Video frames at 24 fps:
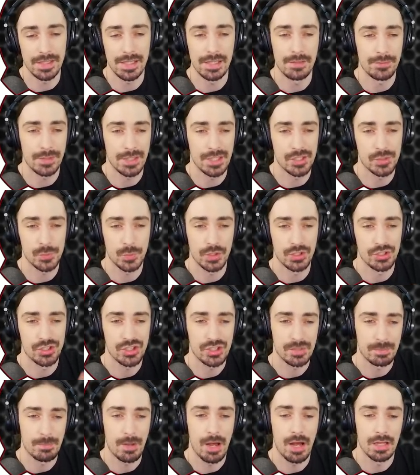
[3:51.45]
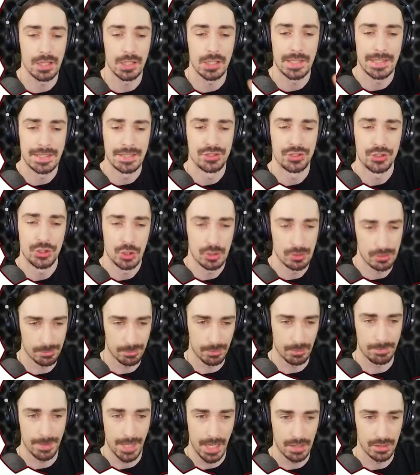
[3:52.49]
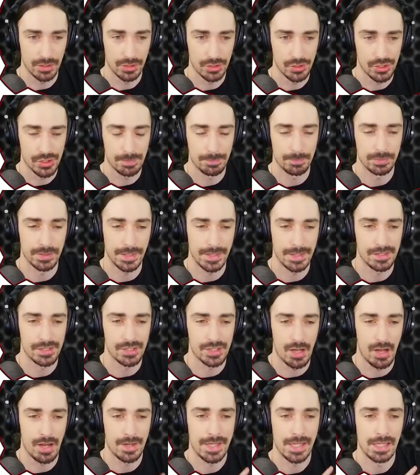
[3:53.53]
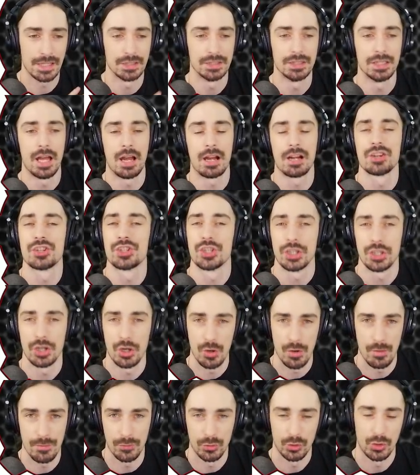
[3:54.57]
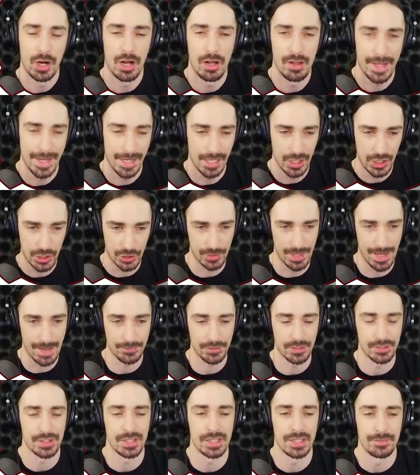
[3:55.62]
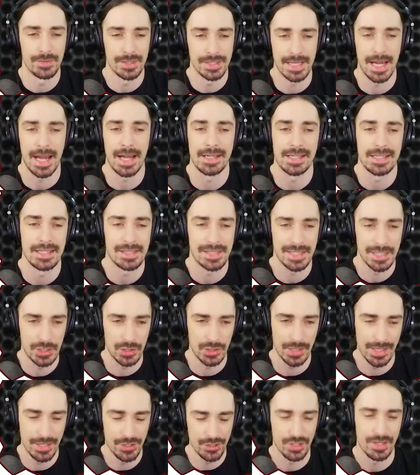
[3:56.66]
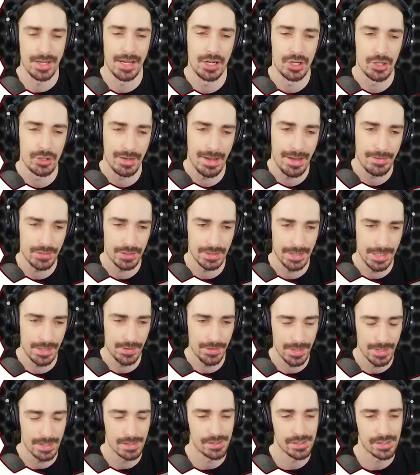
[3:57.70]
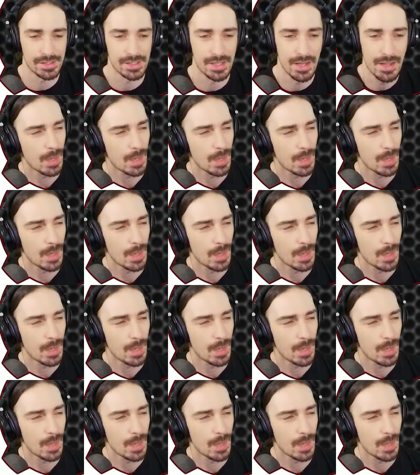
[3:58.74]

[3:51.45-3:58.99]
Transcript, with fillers: if these were smaller intubed propellers placed on a larger overall aircraft instead of a tiny single-engine aircraft like this.